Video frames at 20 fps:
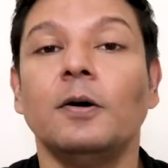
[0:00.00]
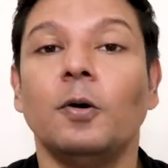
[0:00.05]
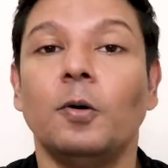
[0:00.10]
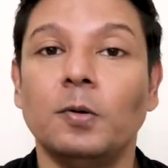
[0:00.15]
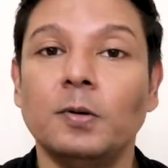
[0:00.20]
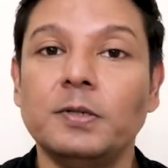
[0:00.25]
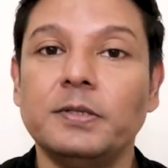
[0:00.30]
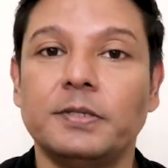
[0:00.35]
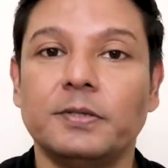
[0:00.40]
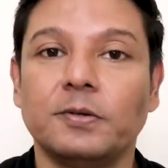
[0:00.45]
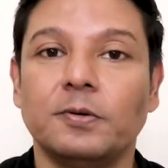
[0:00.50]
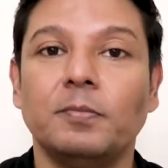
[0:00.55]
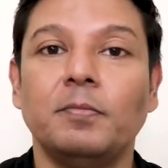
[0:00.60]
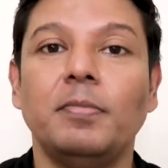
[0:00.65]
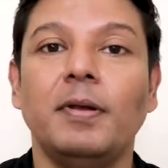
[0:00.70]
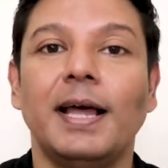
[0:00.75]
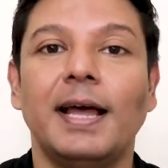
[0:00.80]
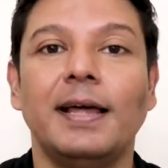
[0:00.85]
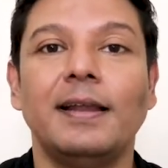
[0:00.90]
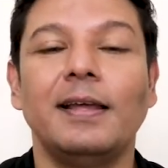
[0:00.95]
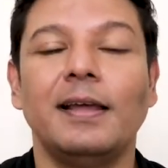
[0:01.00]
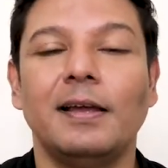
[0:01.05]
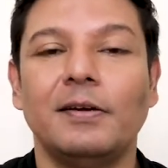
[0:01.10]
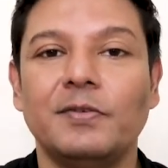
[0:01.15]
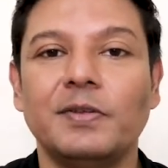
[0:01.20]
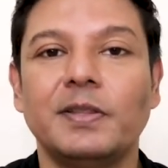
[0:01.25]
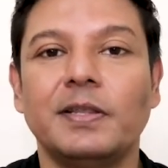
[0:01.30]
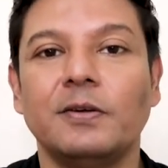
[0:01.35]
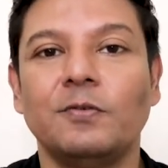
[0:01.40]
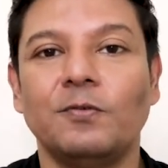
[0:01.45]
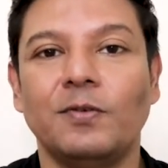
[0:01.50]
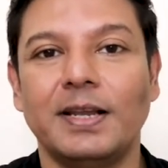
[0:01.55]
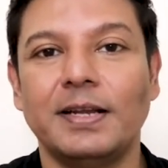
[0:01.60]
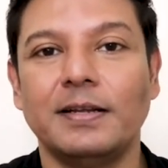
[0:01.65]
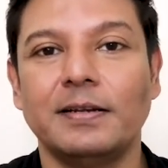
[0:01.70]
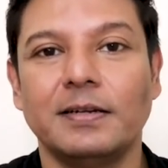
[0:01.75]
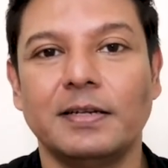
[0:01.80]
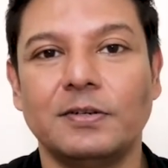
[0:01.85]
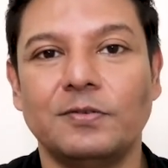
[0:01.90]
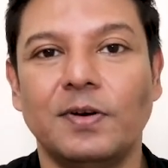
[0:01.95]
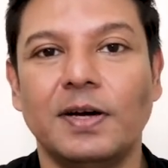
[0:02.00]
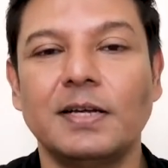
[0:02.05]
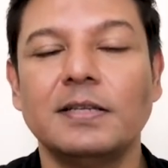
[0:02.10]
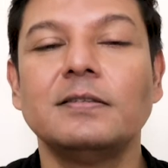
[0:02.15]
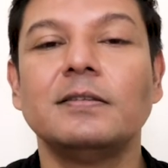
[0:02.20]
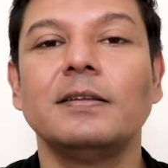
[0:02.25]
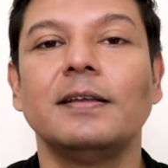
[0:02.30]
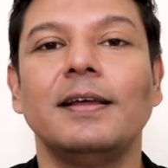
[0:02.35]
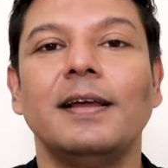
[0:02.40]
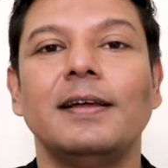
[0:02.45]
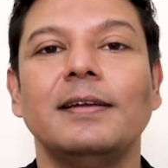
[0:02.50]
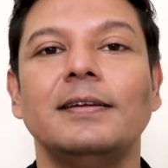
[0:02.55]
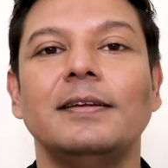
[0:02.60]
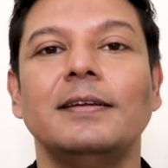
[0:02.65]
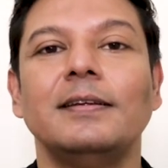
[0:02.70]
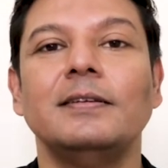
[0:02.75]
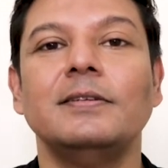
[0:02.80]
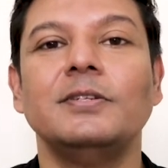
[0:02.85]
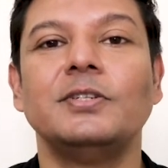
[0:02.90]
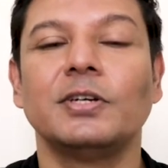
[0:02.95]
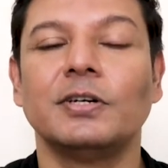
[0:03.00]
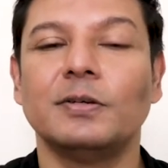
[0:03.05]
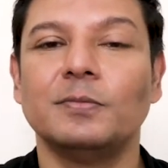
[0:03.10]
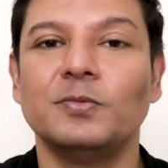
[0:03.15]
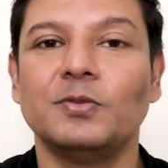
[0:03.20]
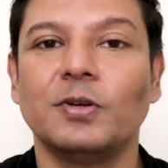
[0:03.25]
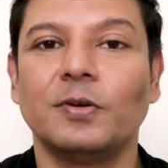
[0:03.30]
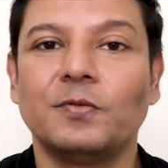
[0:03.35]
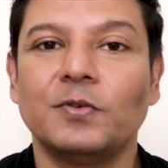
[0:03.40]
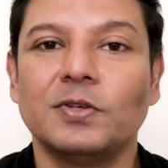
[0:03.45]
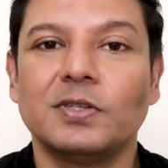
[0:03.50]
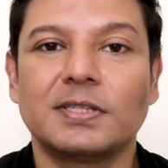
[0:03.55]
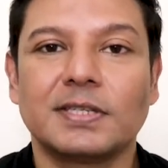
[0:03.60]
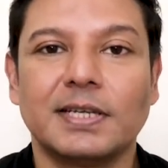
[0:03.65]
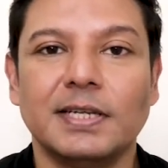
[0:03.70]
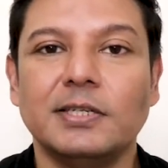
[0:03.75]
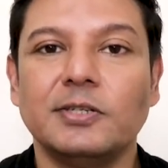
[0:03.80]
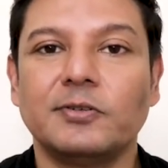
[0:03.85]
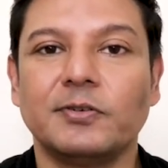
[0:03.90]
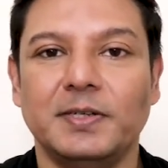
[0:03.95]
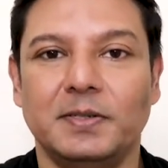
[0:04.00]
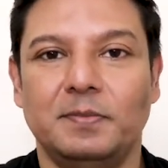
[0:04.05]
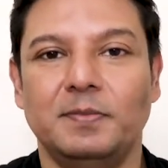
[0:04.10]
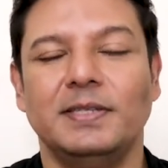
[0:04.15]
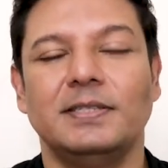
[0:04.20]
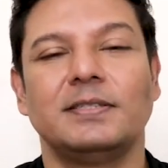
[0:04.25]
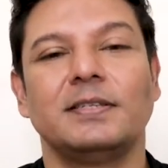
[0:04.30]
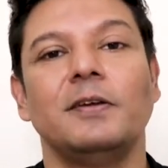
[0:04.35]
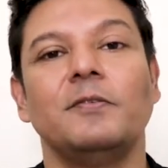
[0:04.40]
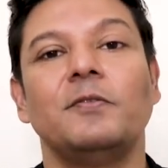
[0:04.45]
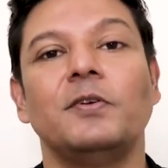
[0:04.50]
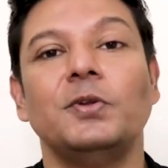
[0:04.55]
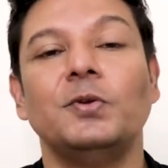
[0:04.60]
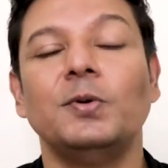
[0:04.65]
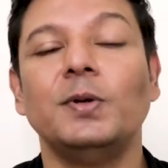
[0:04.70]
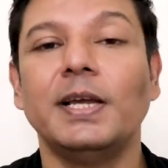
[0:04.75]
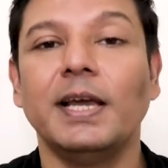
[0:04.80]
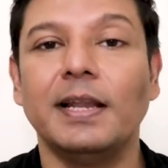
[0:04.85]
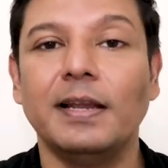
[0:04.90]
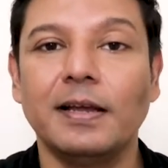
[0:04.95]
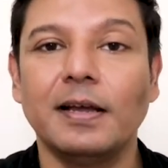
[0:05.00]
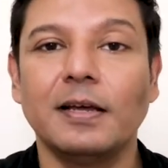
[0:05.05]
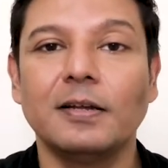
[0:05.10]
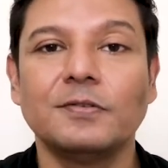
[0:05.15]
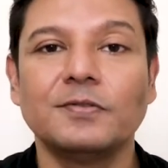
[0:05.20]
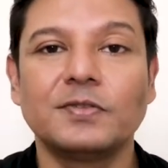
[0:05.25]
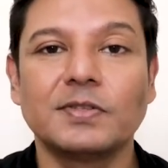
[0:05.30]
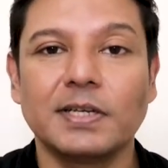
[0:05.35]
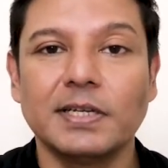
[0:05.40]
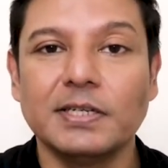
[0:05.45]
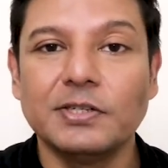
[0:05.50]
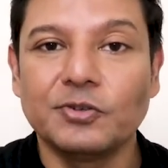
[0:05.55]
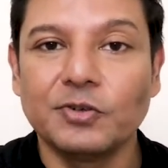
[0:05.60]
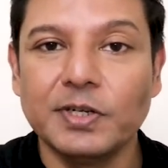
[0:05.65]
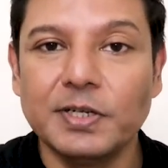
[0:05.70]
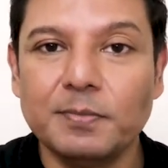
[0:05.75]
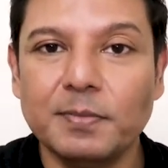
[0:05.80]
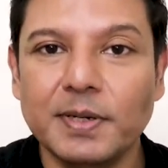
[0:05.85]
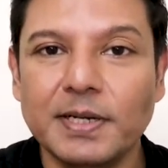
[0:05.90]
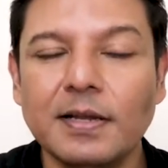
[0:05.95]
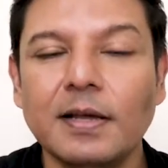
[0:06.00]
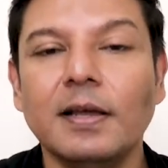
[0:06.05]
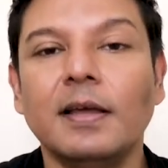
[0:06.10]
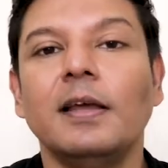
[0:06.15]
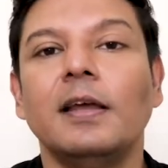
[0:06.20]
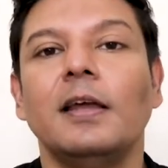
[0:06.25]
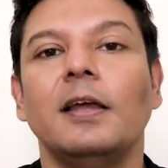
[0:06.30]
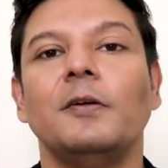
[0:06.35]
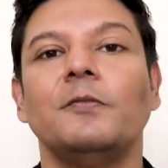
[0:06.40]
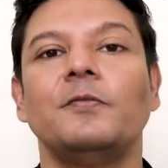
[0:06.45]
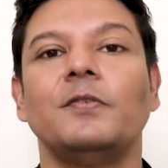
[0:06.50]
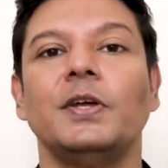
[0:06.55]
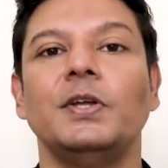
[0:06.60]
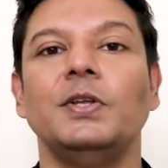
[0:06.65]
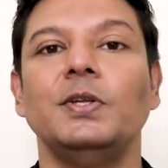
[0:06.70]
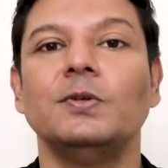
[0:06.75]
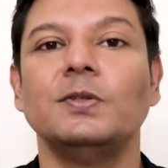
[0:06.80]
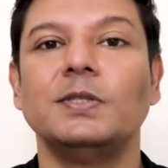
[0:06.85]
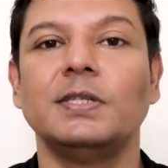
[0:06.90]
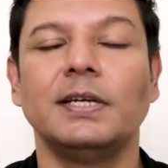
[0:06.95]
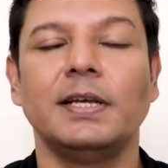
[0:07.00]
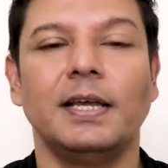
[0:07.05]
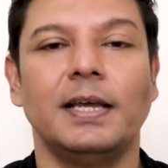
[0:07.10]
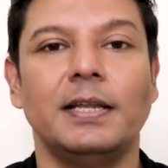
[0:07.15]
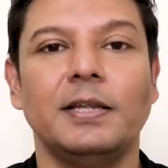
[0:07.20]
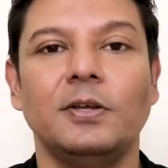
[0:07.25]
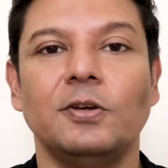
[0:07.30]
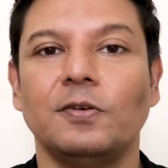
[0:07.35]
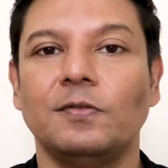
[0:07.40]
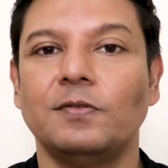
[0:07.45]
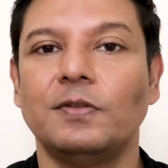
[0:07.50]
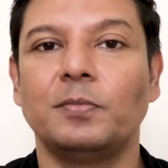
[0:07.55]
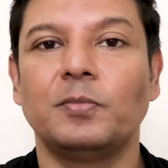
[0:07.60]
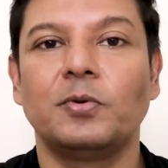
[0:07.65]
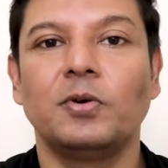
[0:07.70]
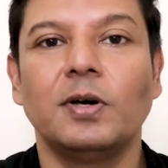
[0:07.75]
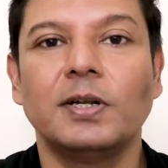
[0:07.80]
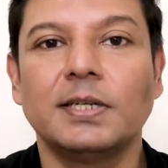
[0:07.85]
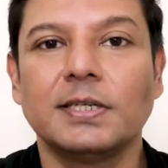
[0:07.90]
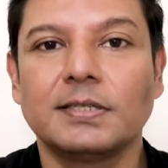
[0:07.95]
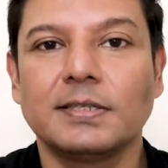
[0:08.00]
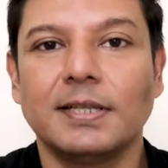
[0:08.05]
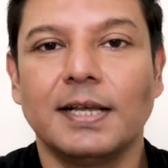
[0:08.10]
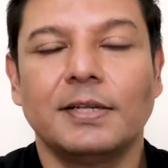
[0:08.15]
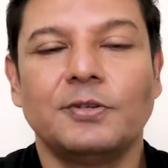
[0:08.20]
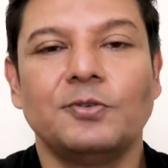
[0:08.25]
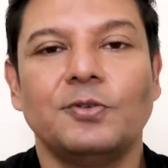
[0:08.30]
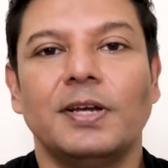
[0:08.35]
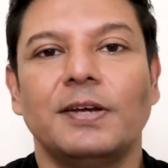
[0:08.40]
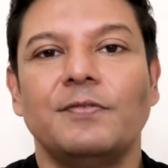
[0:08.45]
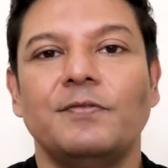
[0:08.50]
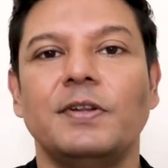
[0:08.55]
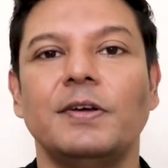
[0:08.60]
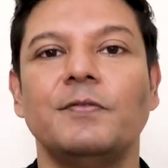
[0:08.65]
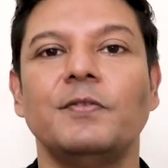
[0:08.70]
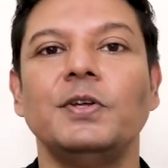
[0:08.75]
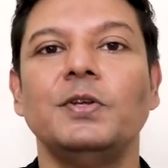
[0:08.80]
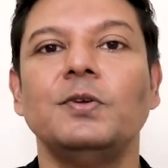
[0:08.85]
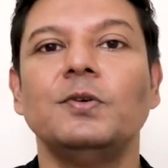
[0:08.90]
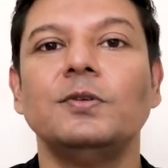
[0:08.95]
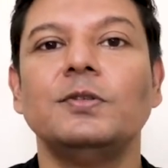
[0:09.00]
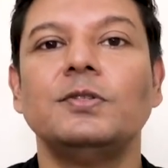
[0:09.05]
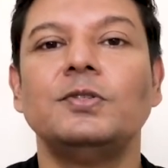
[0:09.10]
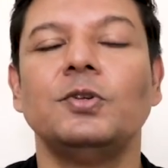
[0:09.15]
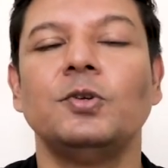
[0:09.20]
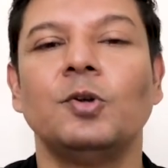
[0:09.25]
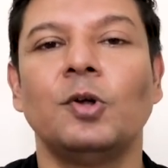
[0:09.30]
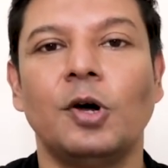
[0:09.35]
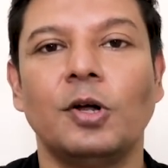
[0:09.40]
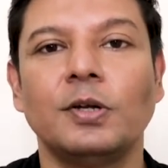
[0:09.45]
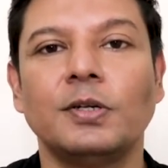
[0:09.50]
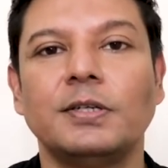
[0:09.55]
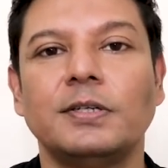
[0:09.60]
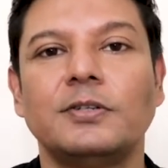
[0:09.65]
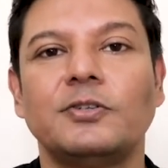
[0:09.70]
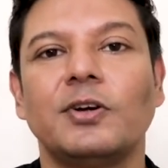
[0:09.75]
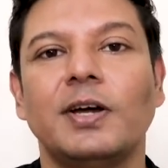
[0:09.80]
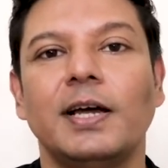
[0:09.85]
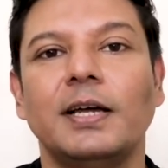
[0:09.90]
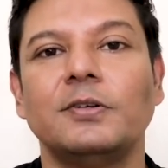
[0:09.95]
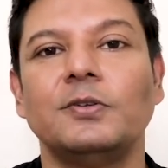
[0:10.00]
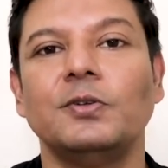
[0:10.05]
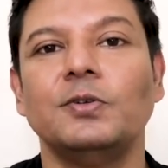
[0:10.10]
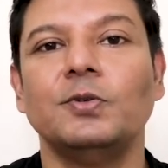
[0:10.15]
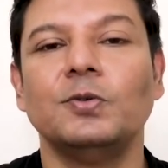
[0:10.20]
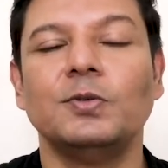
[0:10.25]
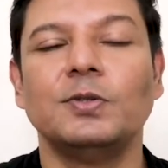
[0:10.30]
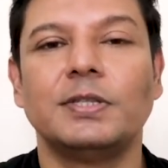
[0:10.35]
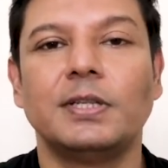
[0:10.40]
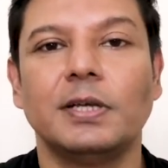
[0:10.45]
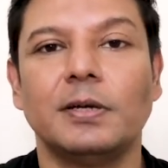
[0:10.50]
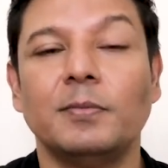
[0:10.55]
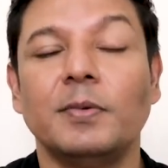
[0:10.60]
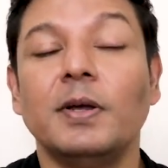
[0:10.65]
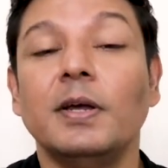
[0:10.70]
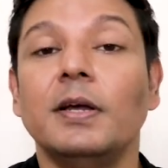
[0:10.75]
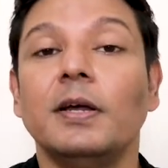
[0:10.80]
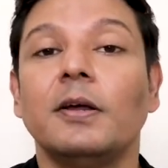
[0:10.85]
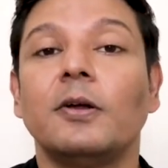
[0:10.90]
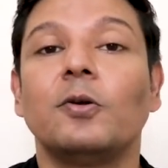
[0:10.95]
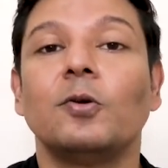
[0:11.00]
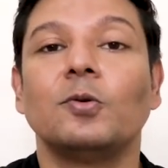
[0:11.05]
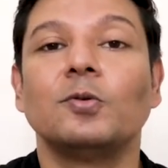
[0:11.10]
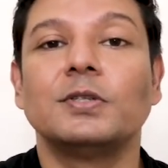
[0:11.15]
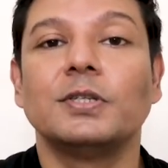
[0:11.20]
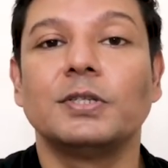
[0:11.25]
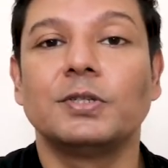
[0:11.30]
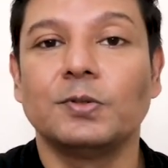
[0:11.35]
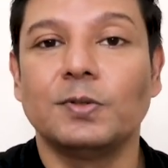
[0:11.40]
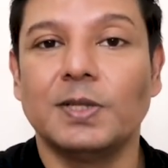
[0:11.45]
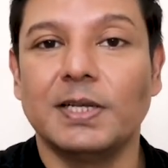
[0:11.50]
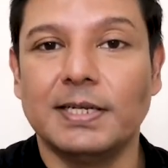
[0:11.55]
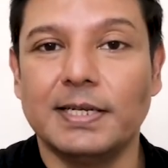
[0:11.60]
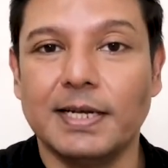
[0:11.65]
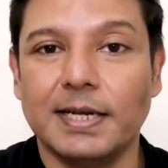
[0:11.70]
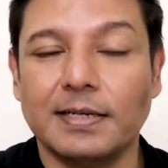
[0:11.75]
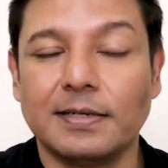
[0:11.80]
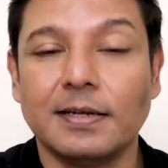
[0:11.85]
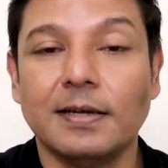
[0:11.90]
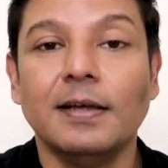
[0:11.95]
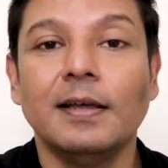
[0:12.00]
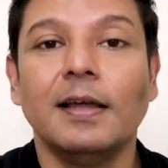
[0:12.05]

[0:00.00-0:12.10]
Also, plan everything well in advance in terms of your skin treatments. If you're doing any kind of skin treatment, if you're using any of the products that you have never used, do not try to use them closer to the date.